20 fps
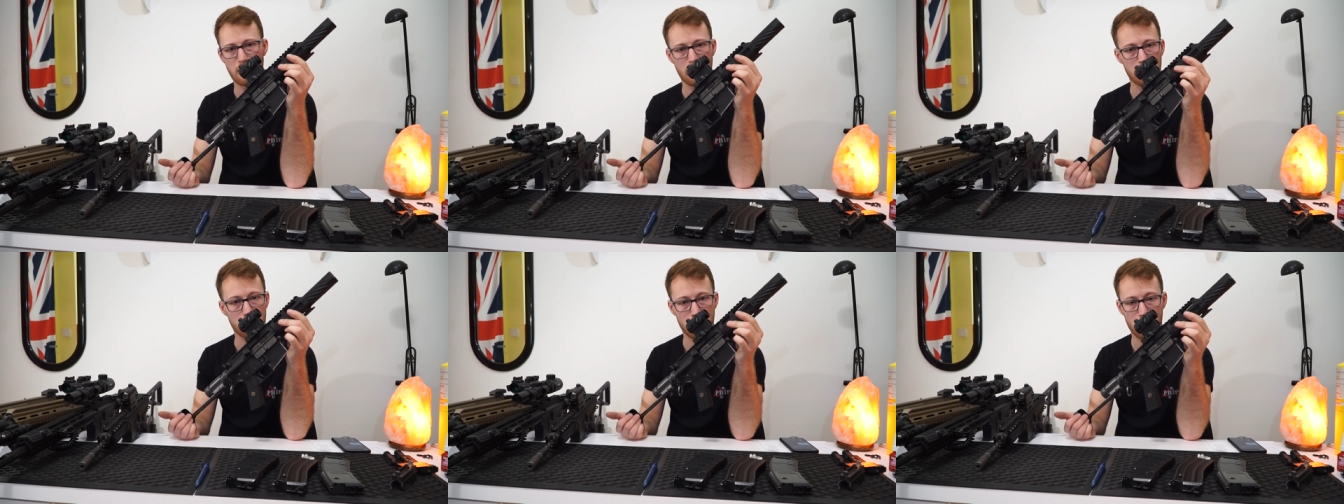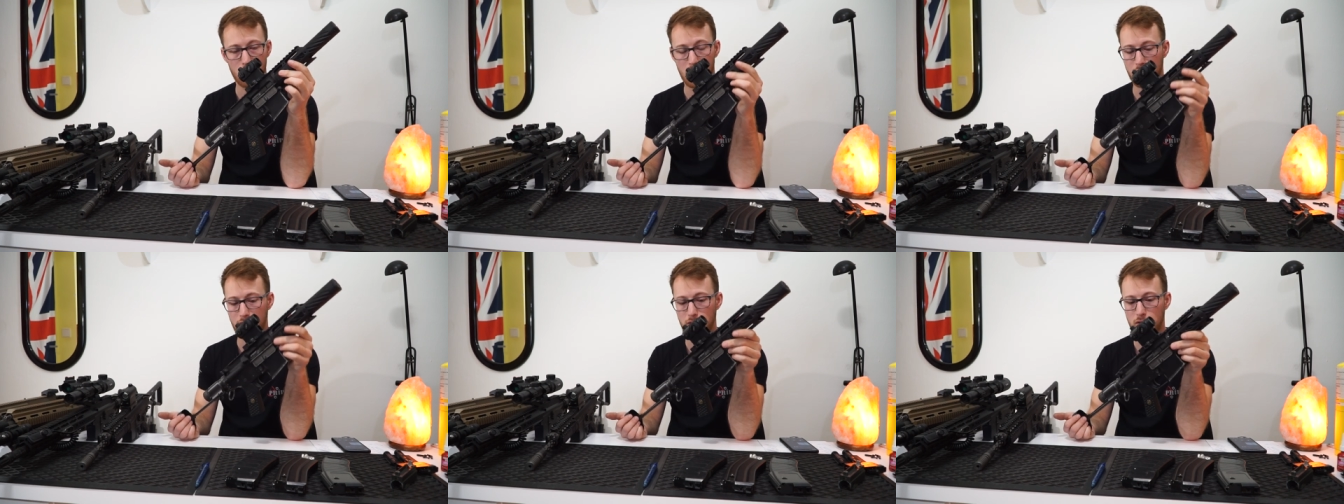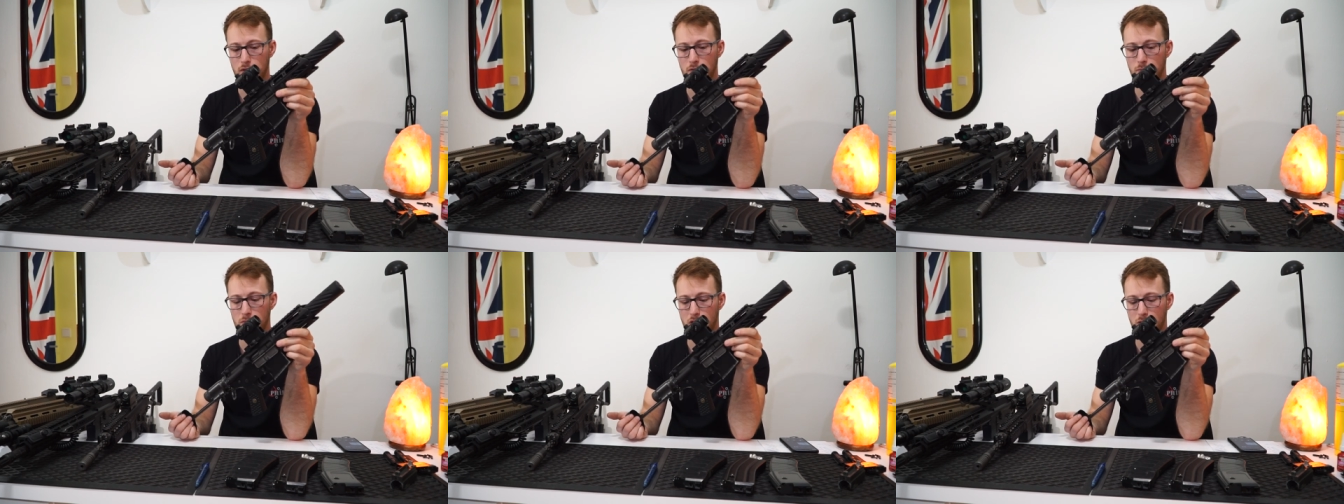if you are
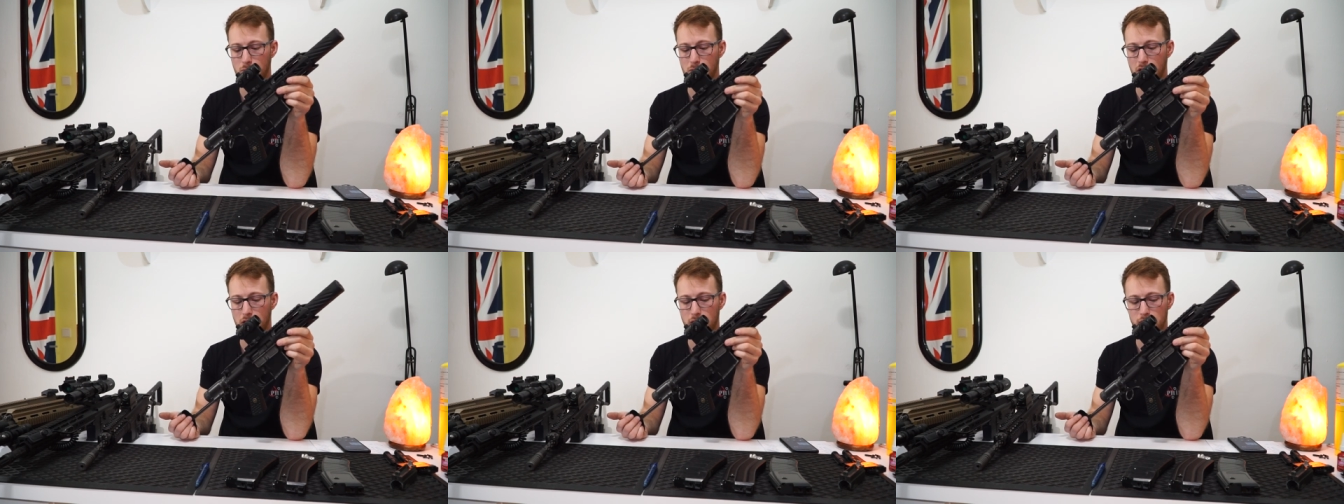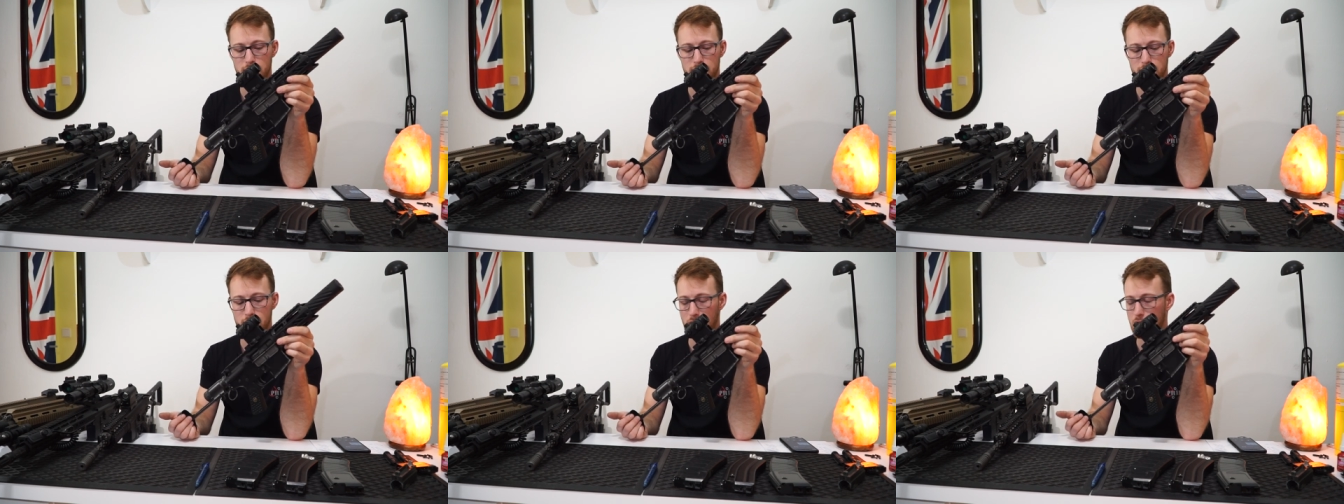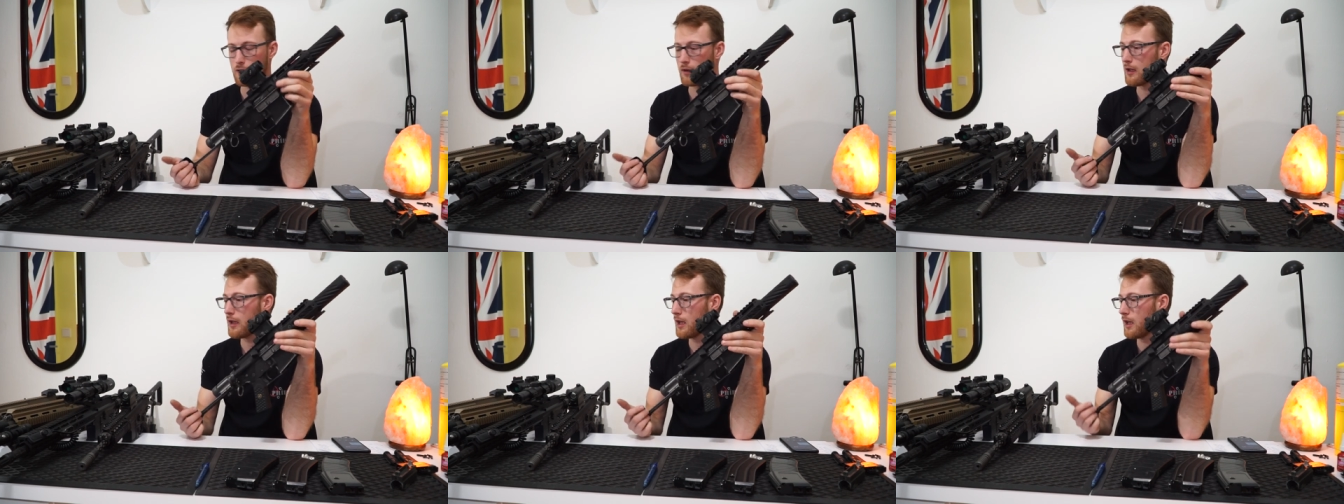thinking about buying this
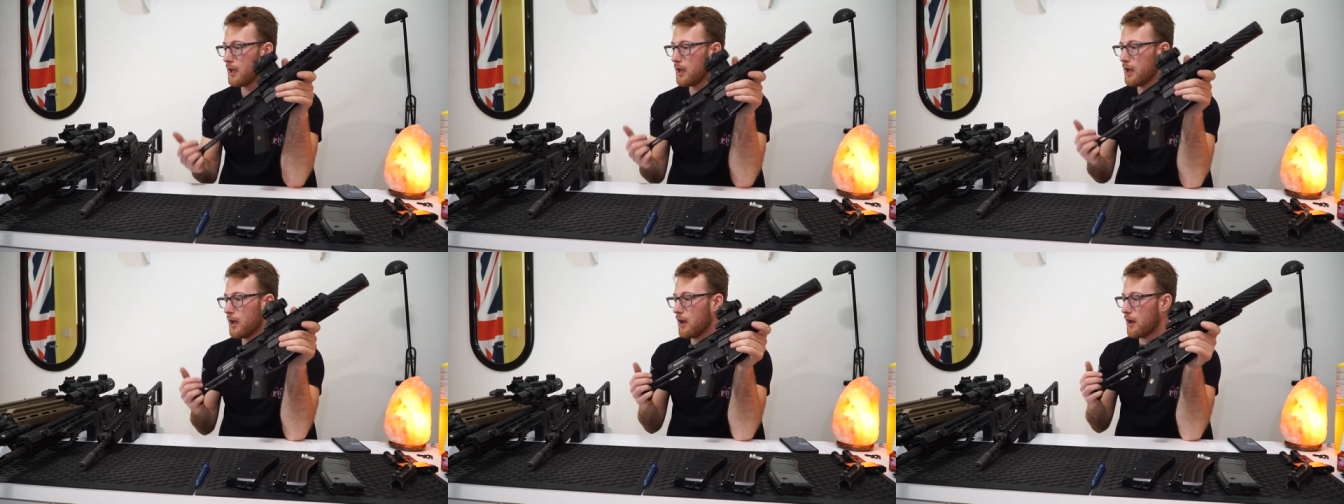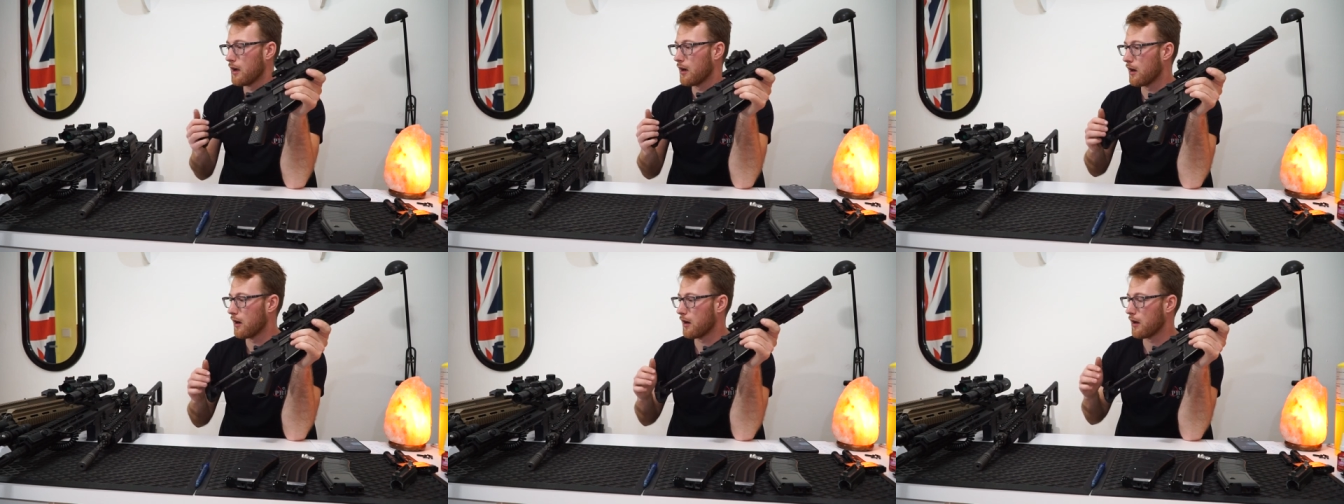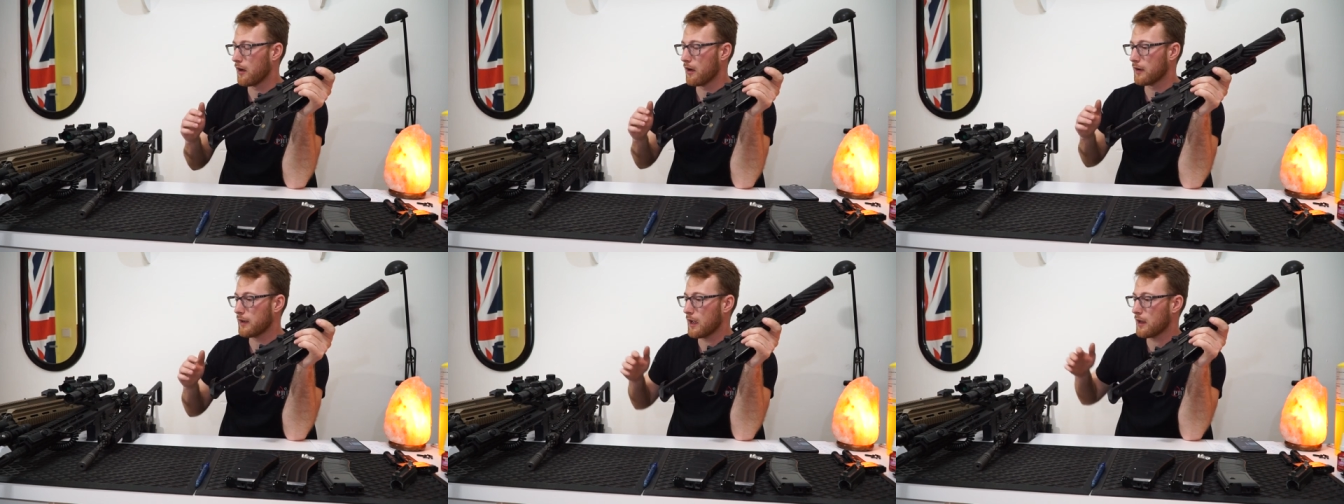gun.
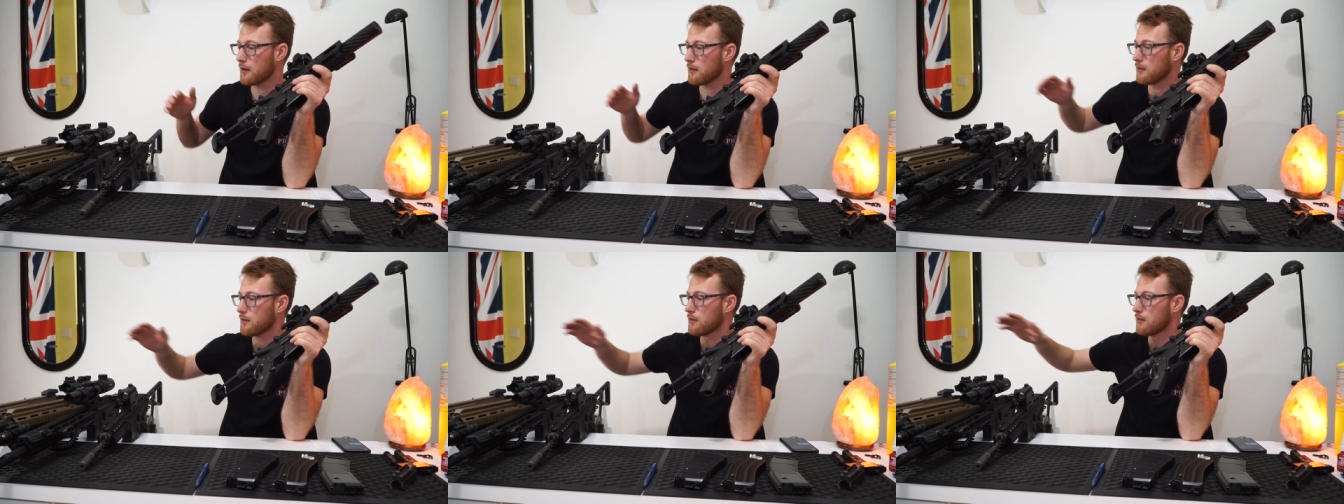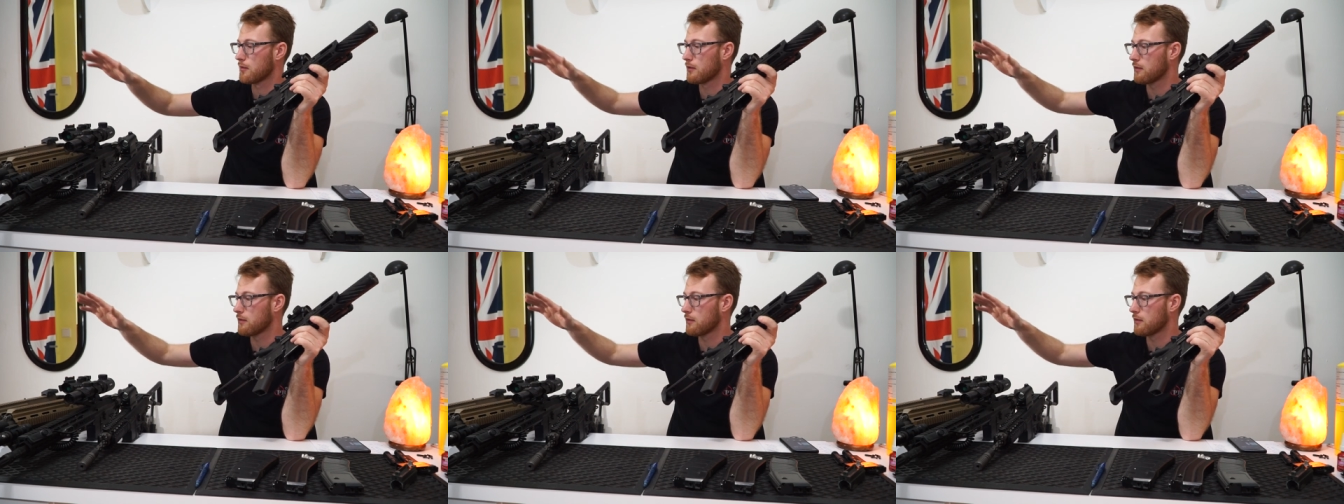Again,